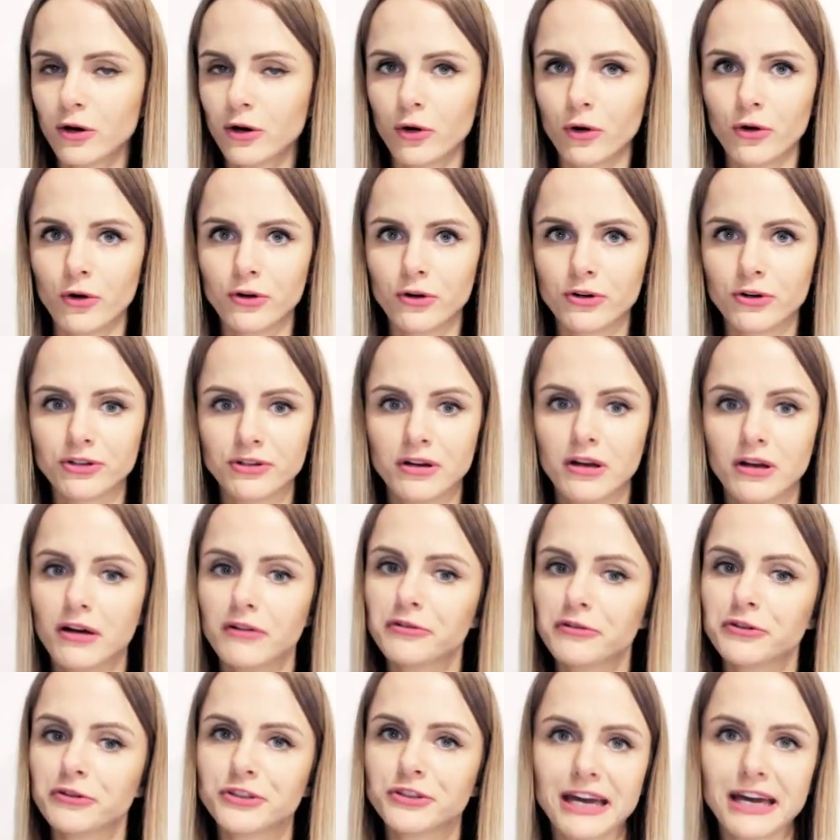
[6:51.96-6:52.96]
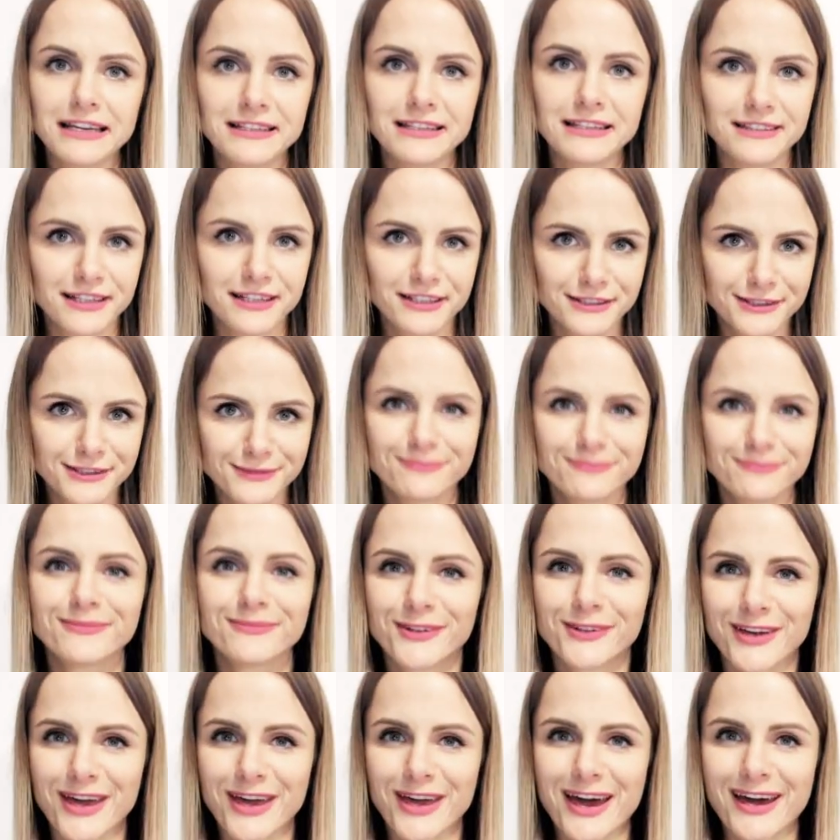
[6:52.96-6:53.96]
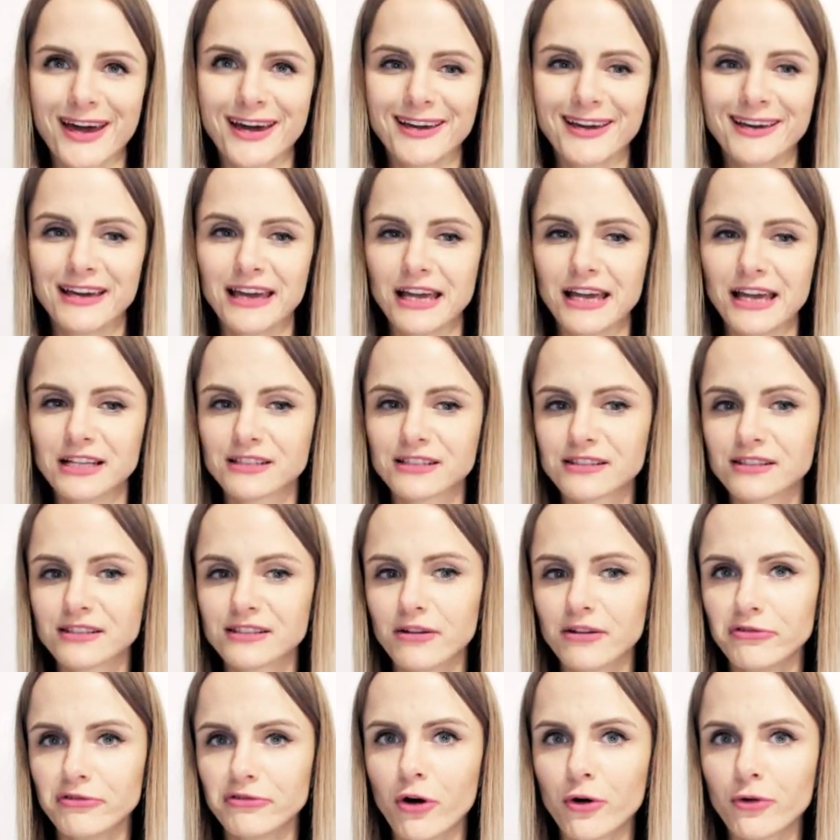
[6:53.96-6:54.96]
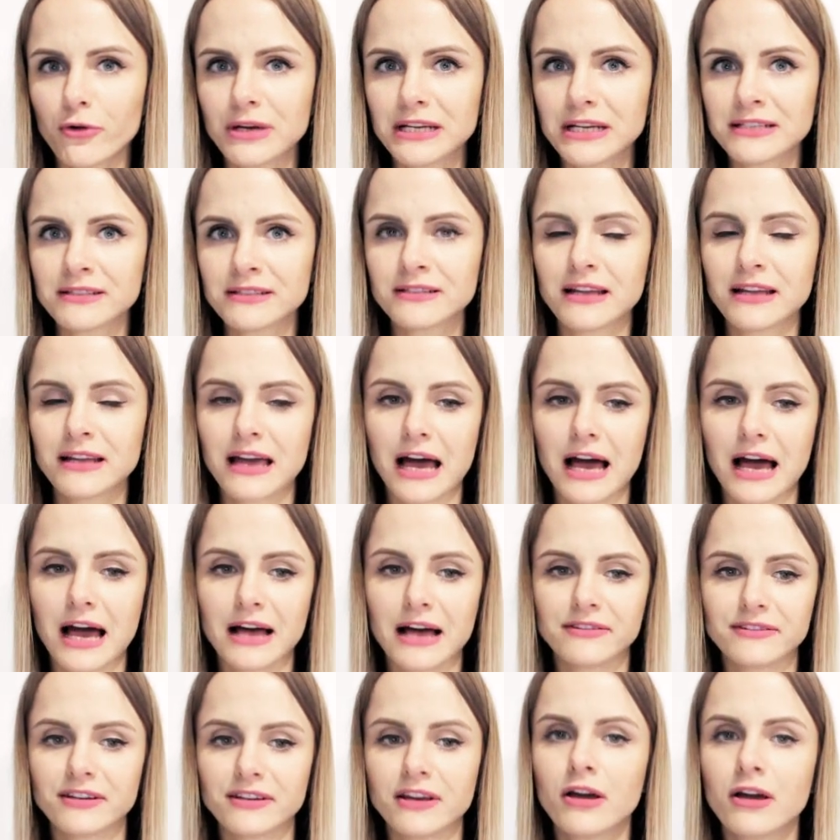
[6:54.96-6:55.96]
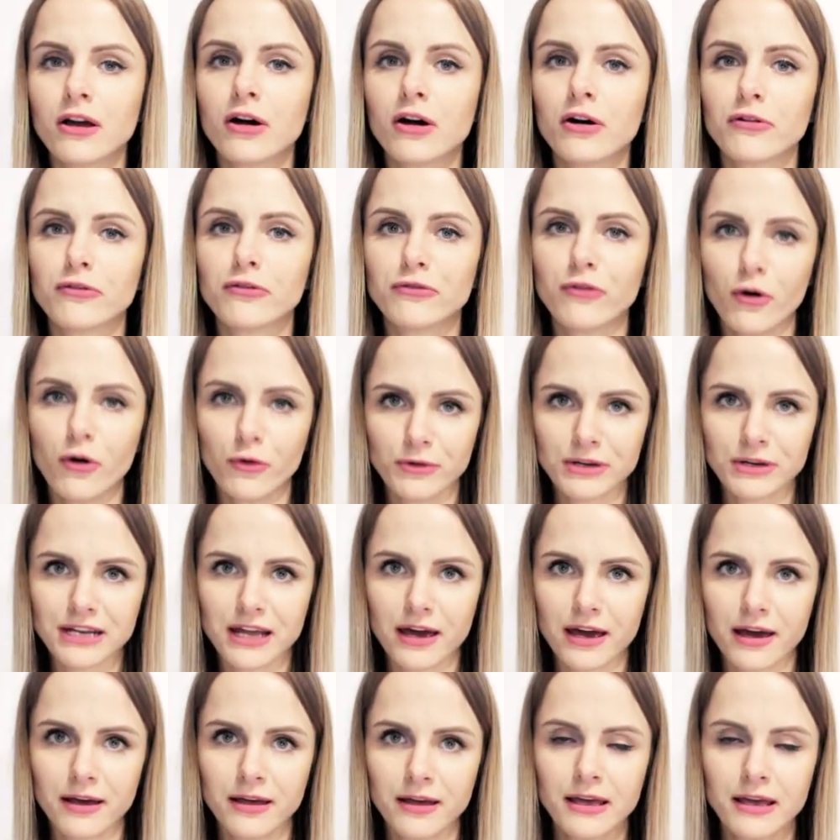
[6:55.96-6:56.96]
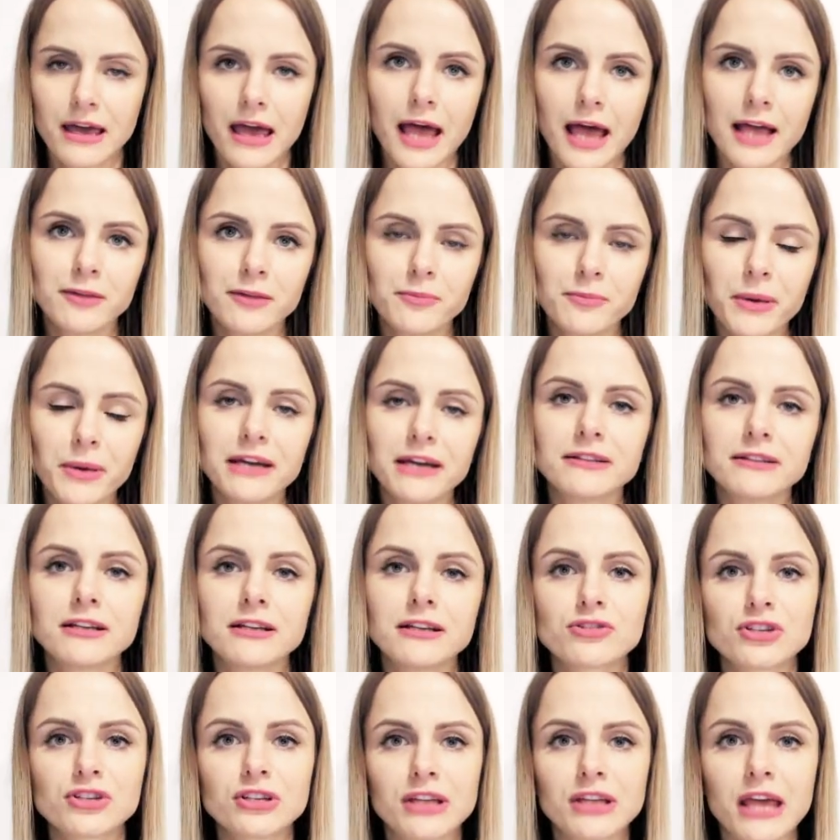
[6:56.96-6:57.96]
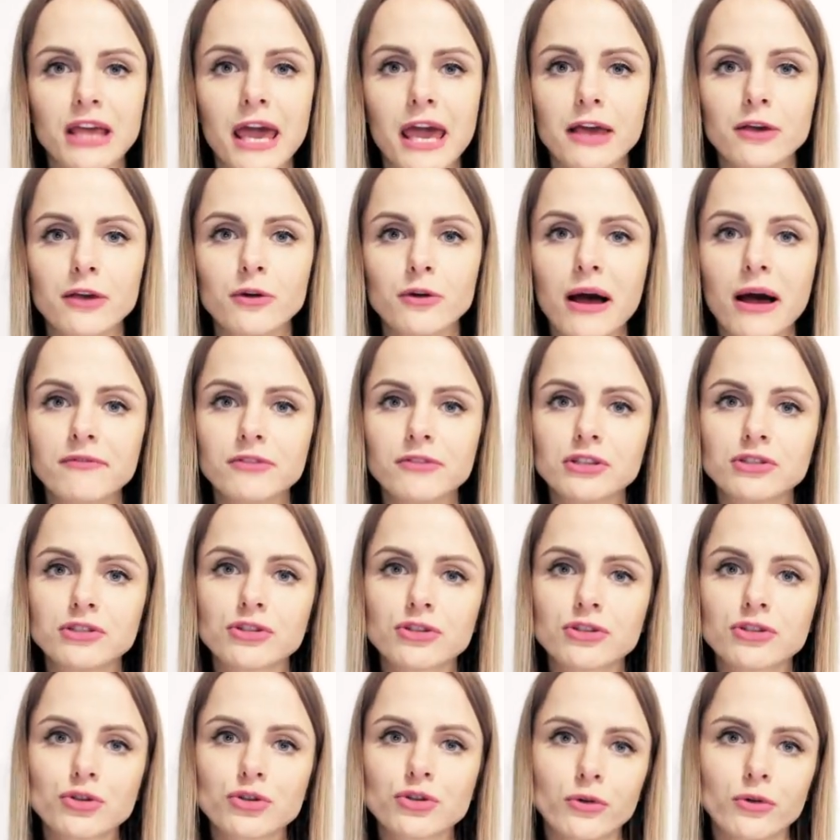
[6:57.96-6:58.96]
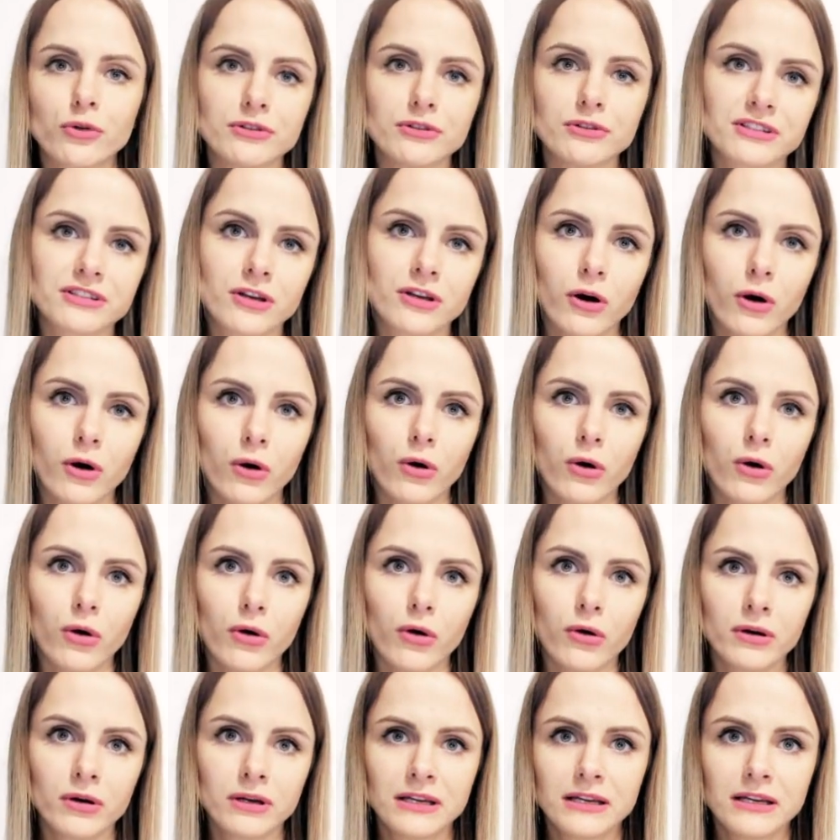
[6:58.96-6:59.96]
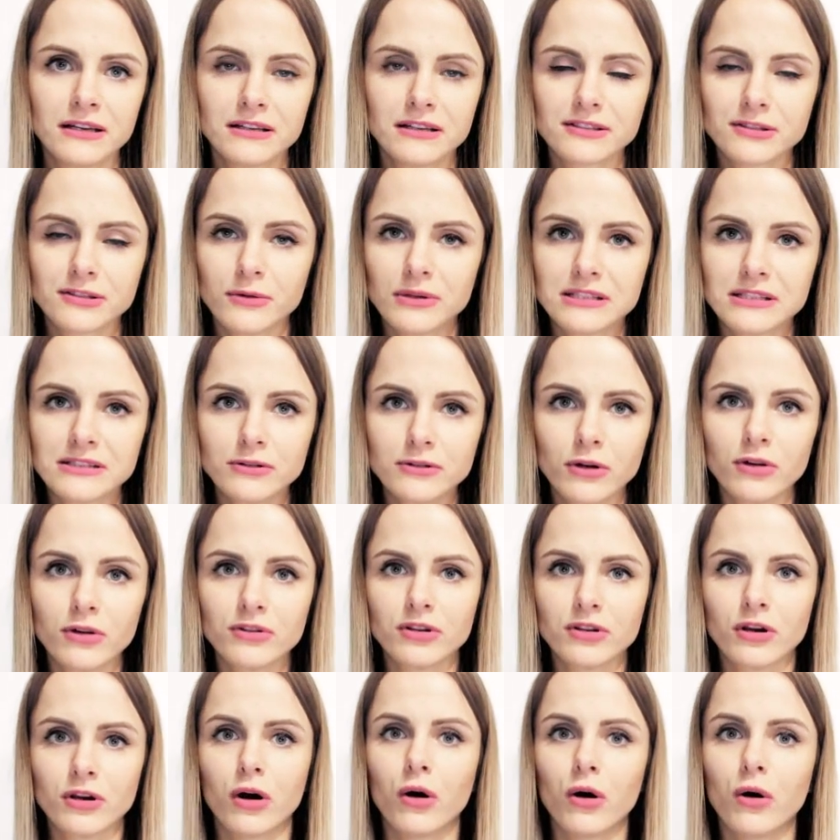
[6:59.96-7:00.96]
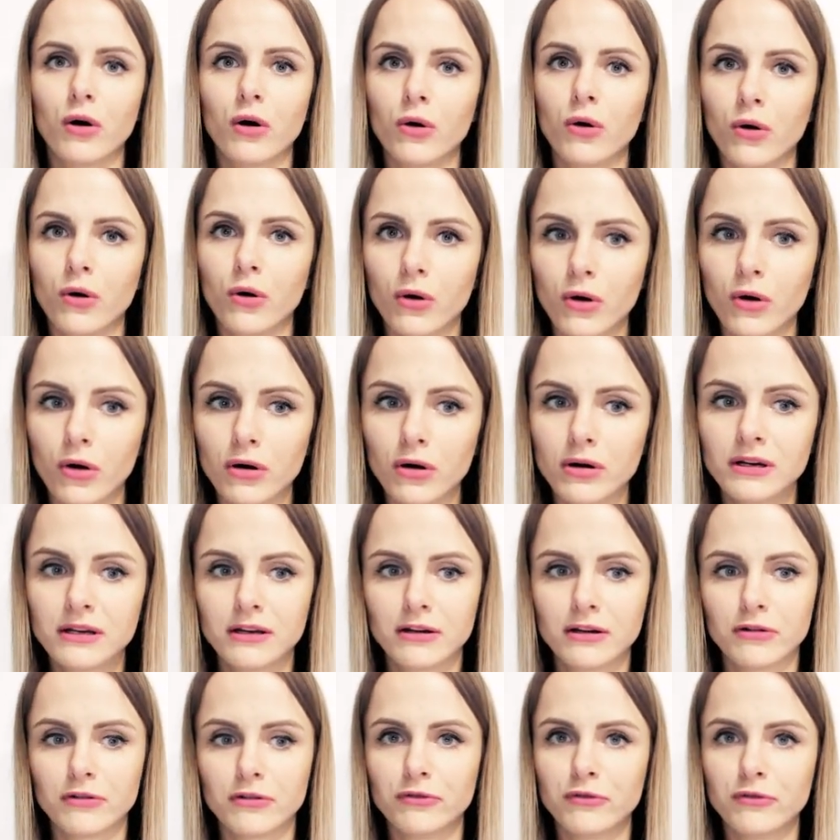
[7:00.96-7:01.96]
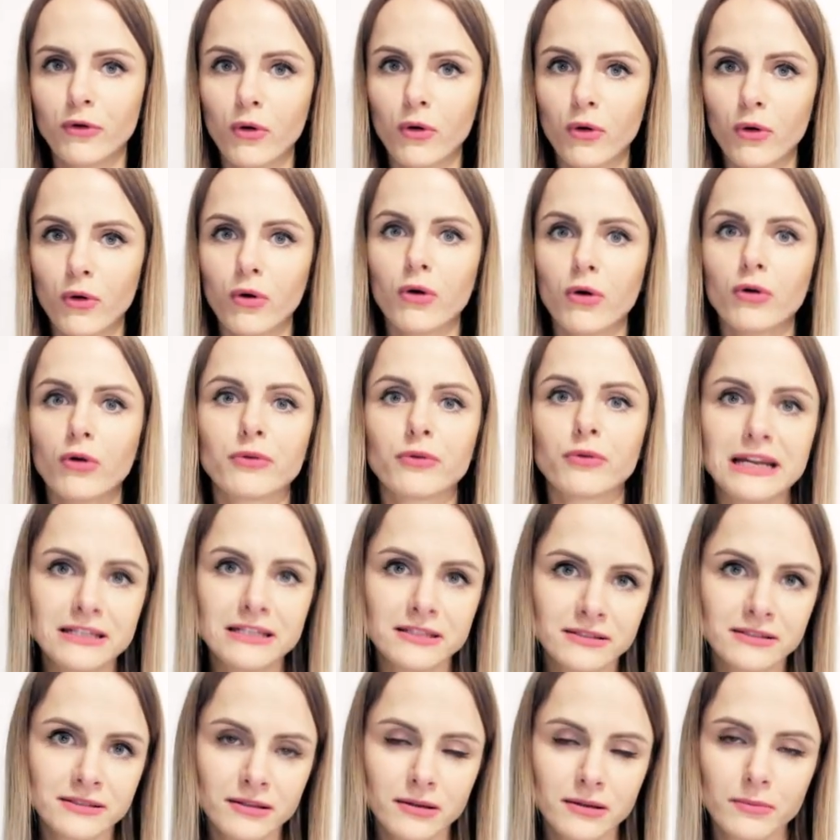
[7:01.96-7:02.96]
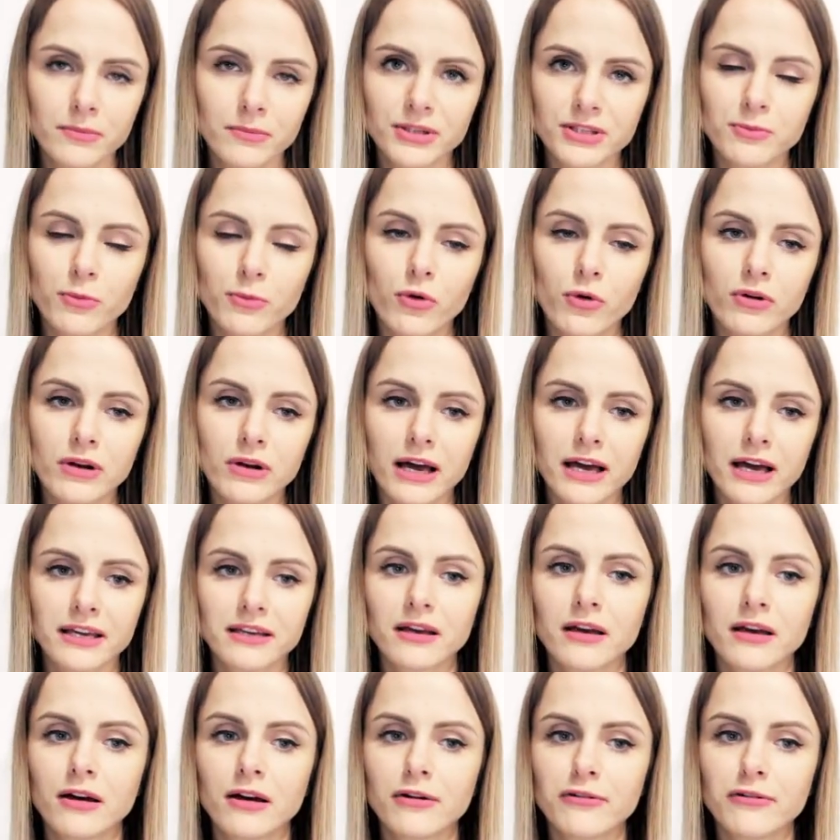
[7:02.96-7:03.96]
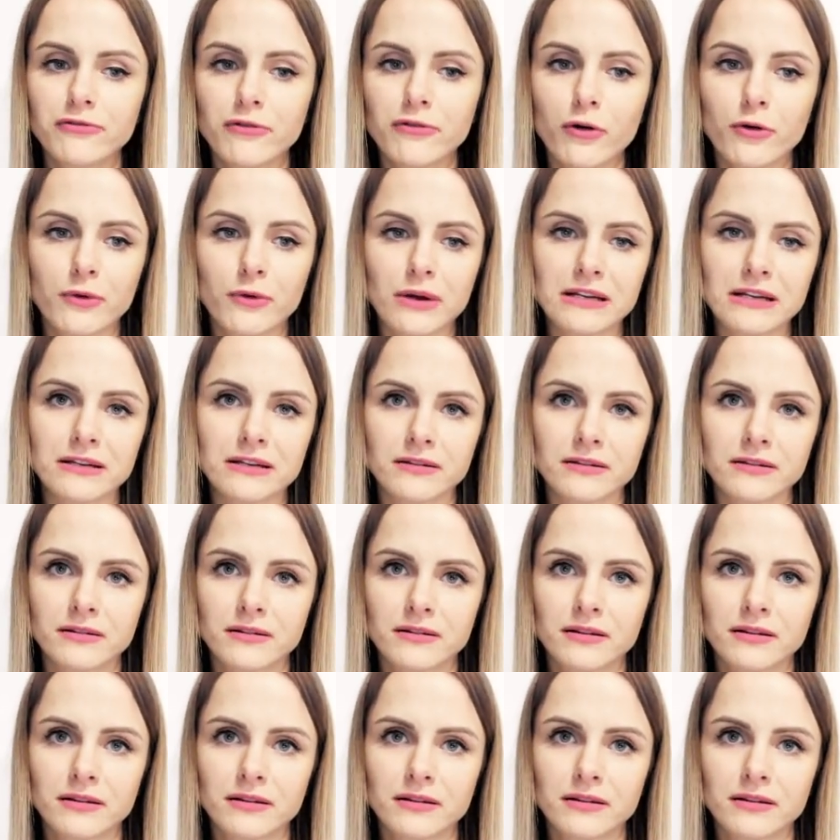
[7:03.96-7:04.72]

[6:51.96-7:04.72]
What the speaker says: or foreigner, okay? It's foreign and foreigner. And pay attention here, you have this short O. So it's not O, foreign, but more like foreign,